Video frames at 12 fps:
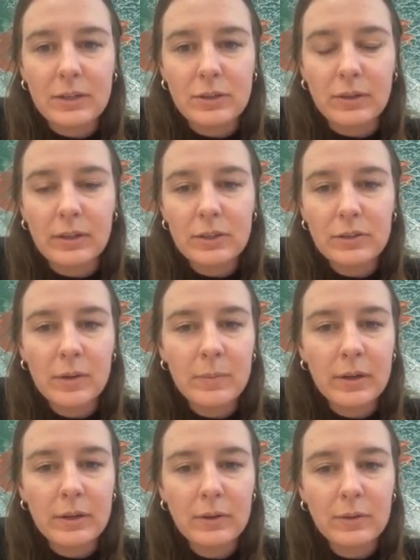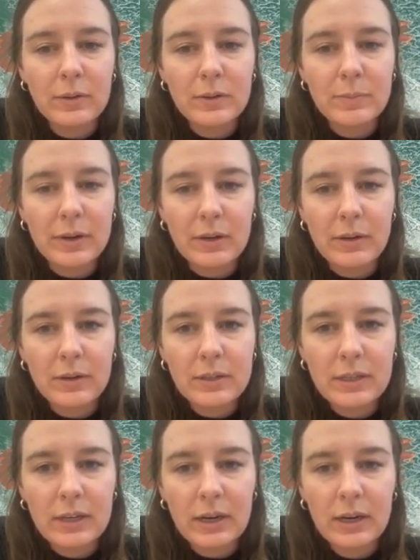to glycerol molecules, but notice
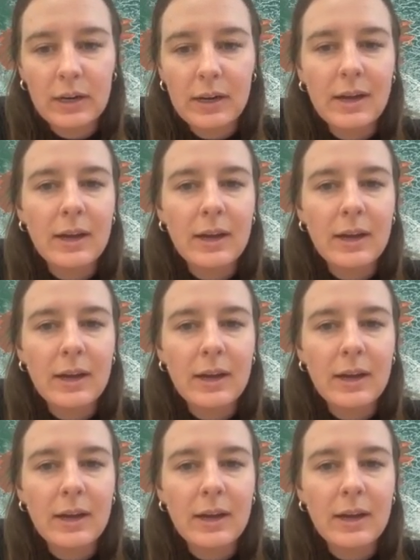here